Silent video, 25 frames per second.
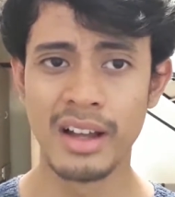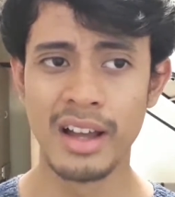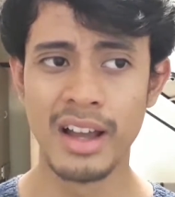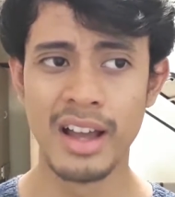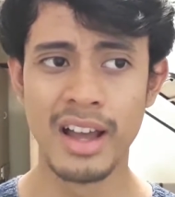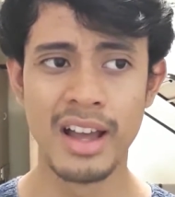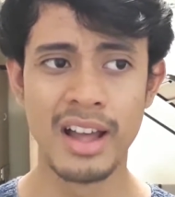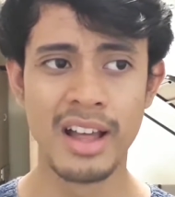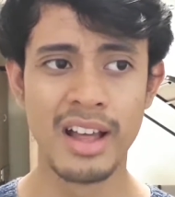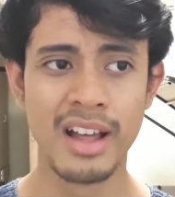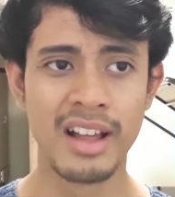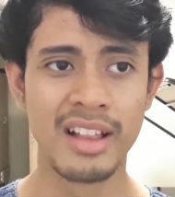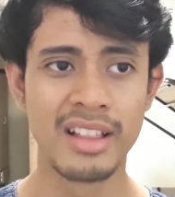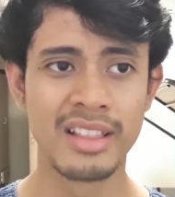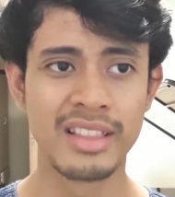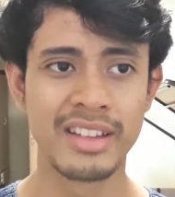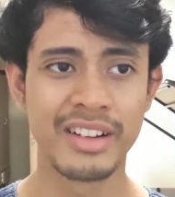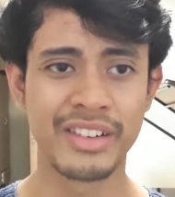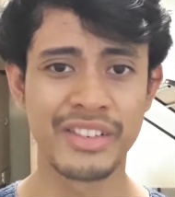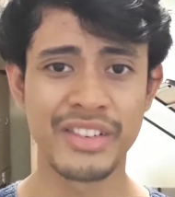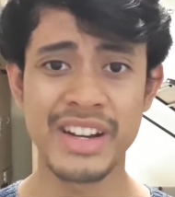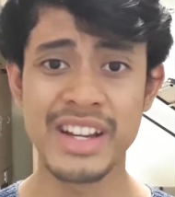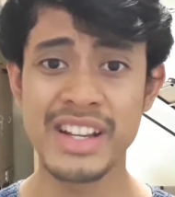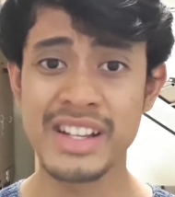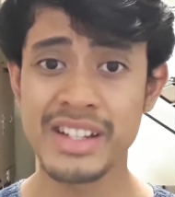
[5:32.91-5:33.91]
And the
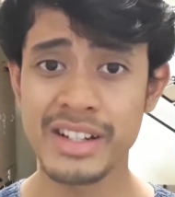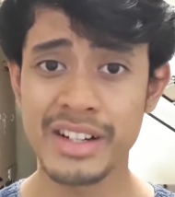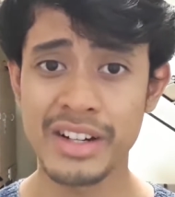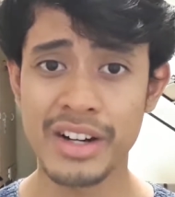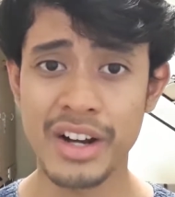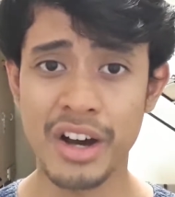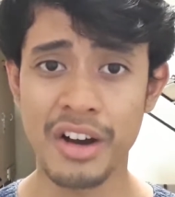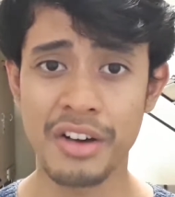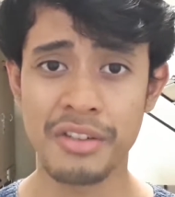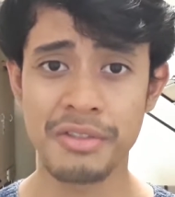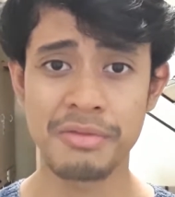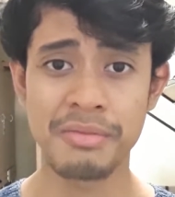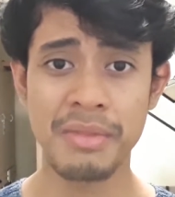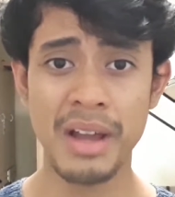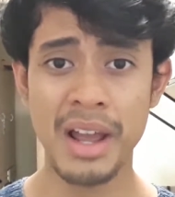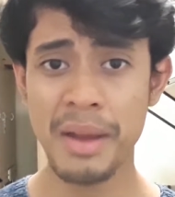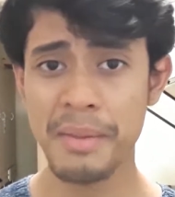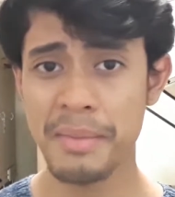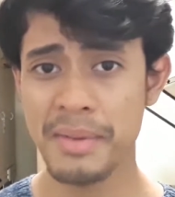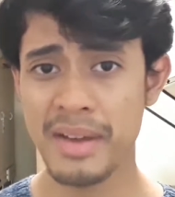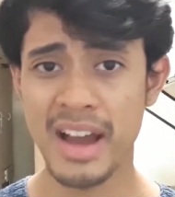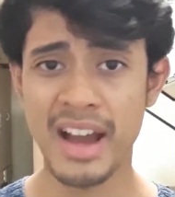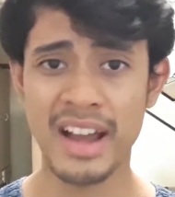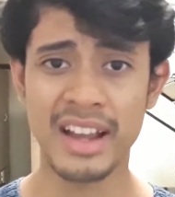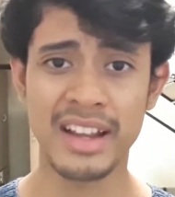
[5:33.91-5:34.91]
reason of
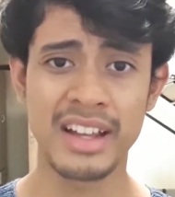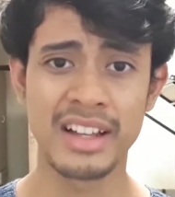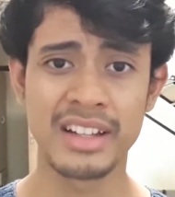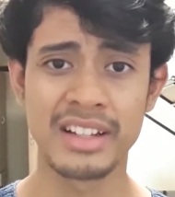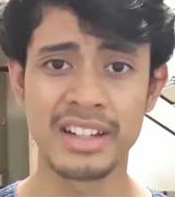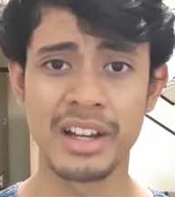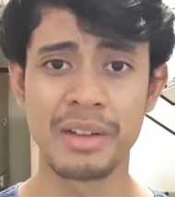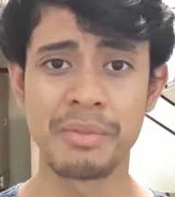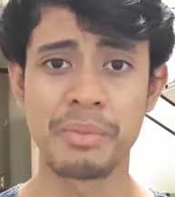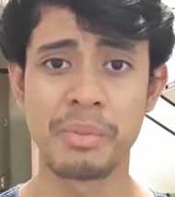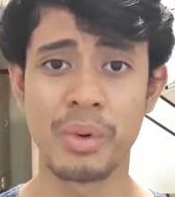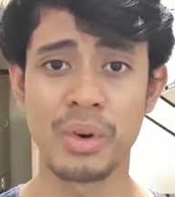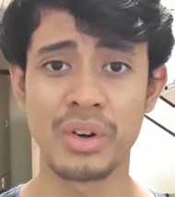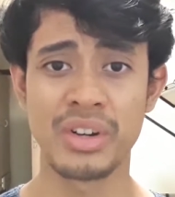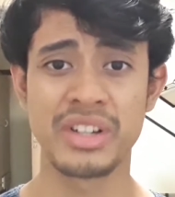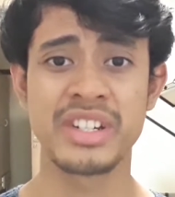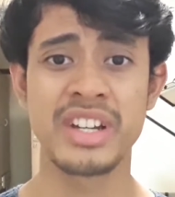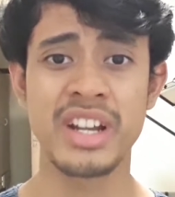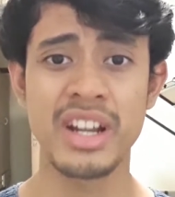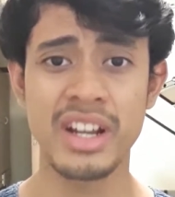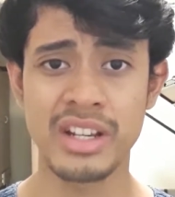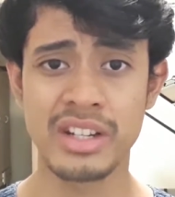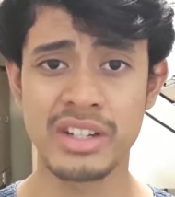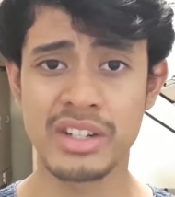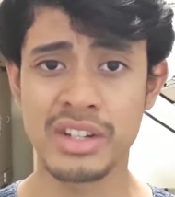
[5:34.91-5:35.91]
maybe I can get more
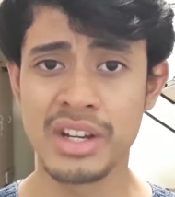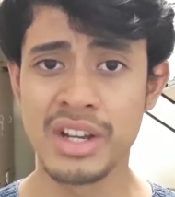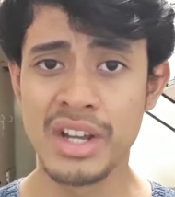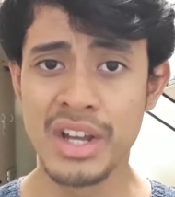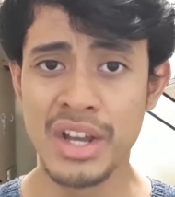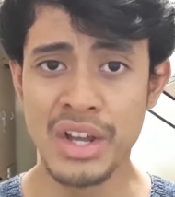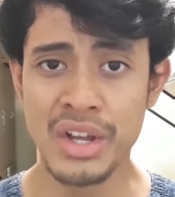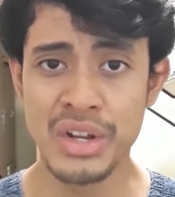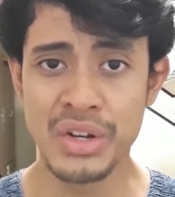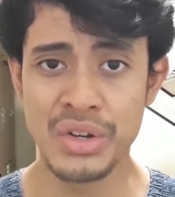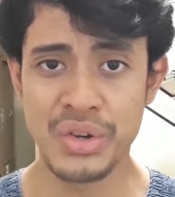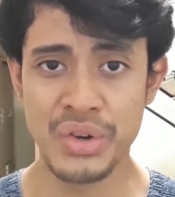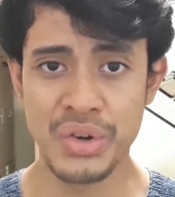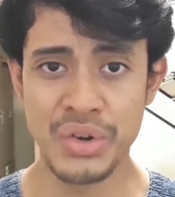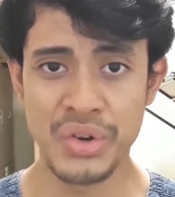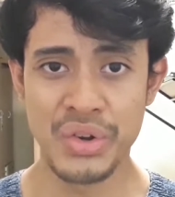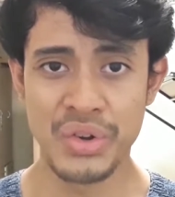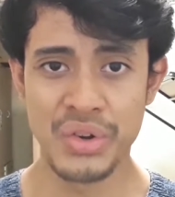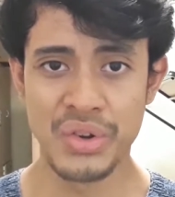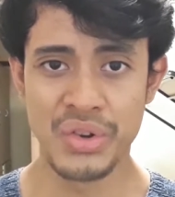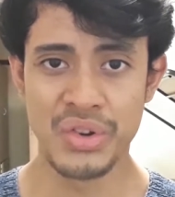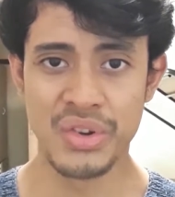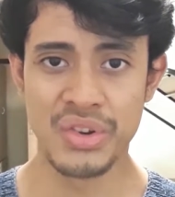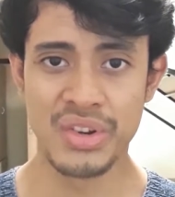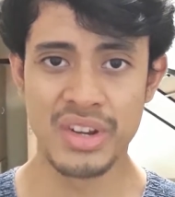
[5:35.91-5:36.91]
chance to
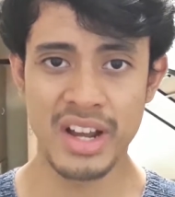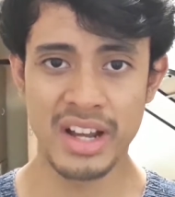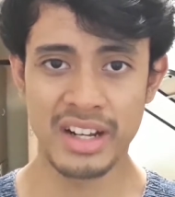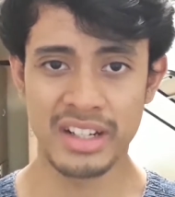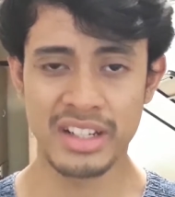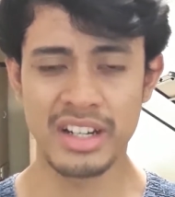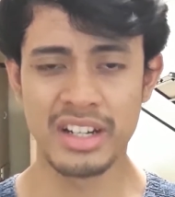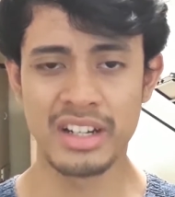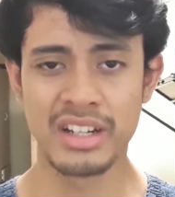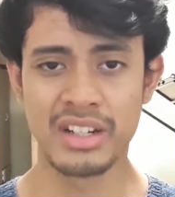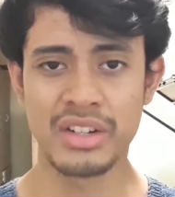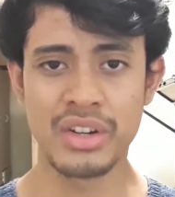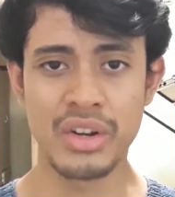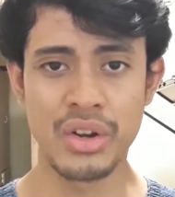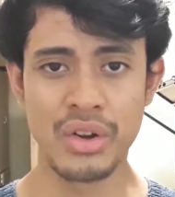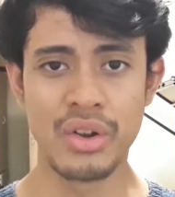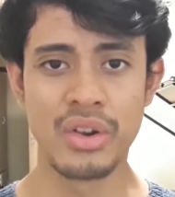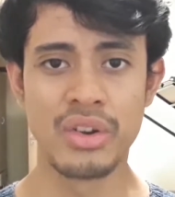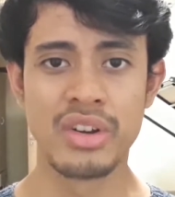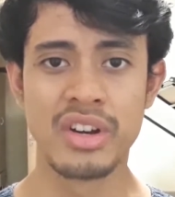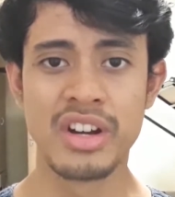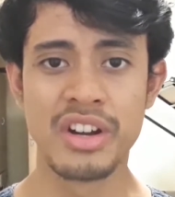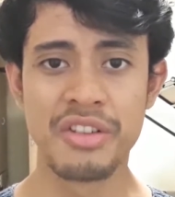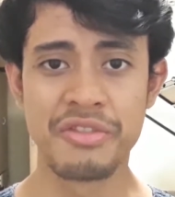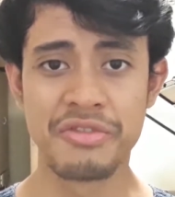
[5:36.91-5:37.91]
get into
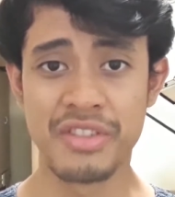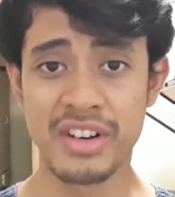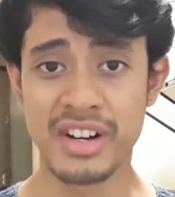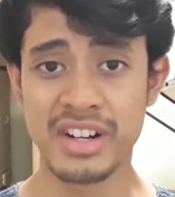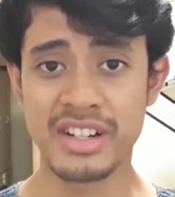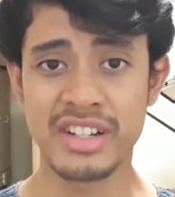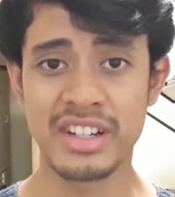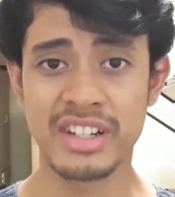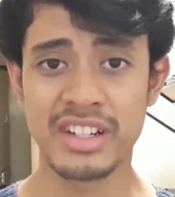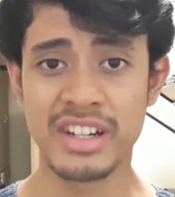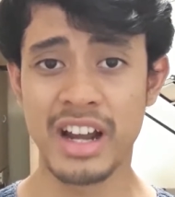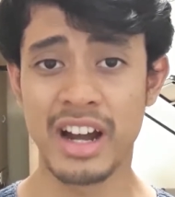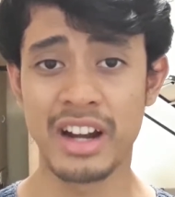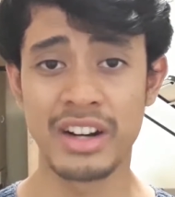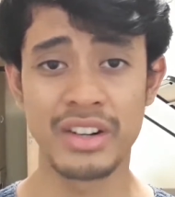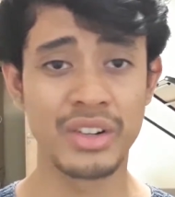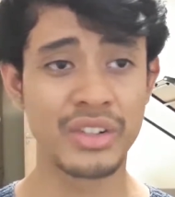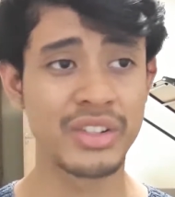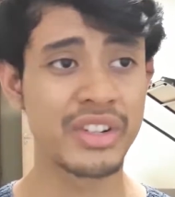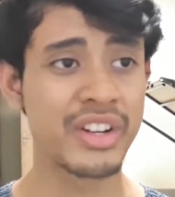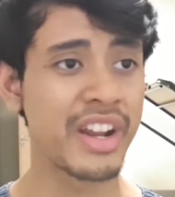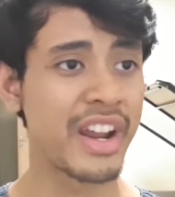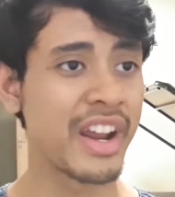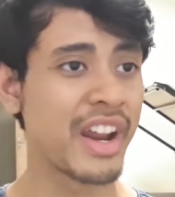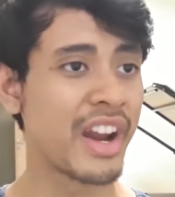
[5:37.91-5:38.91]
university, I
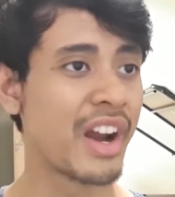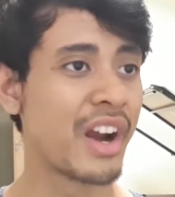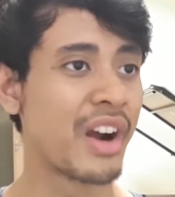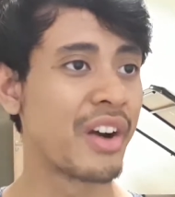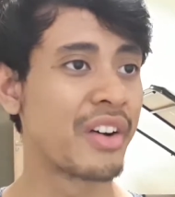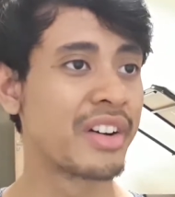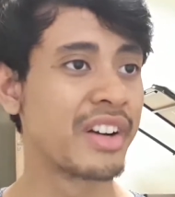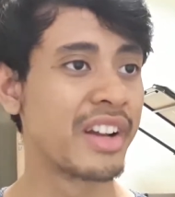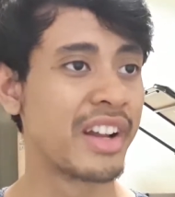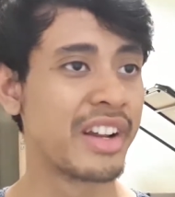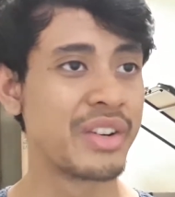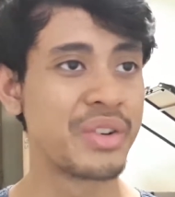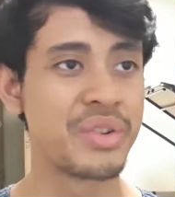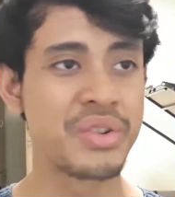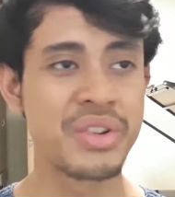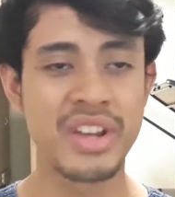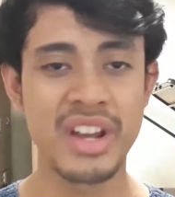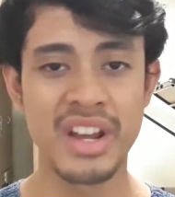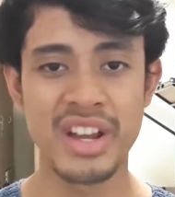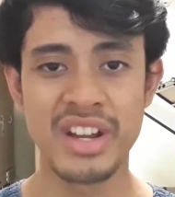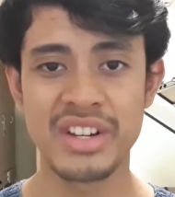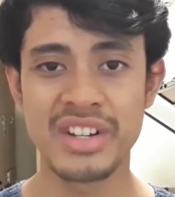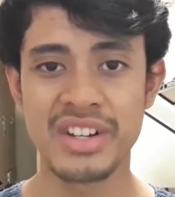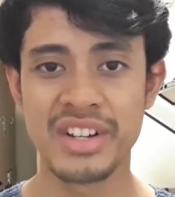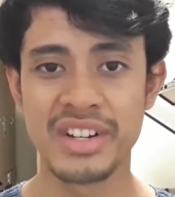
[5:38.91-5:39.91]
don't care the
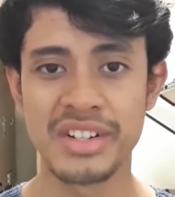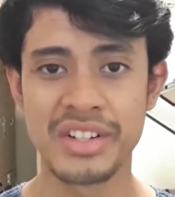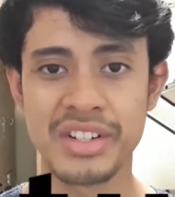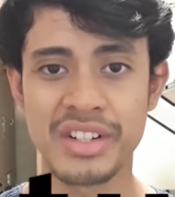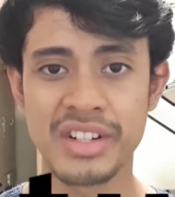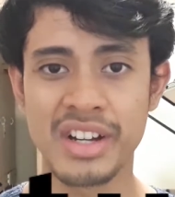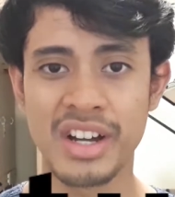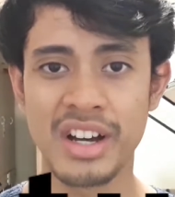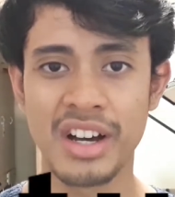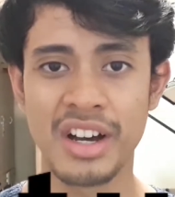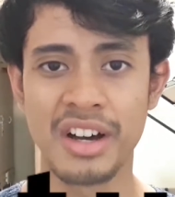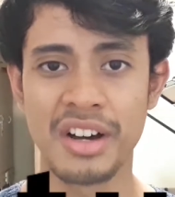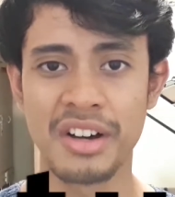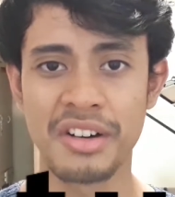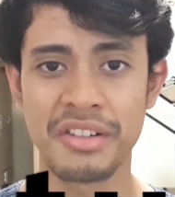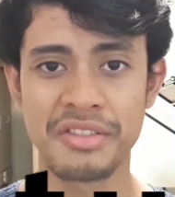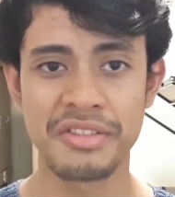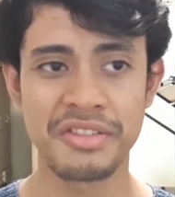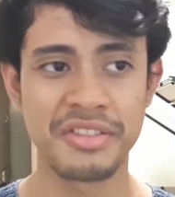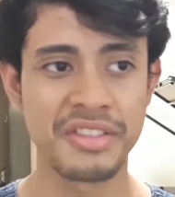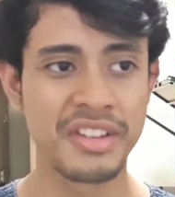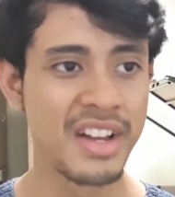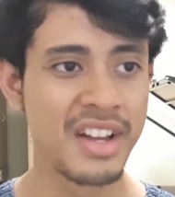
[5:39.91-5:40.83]
education stuff,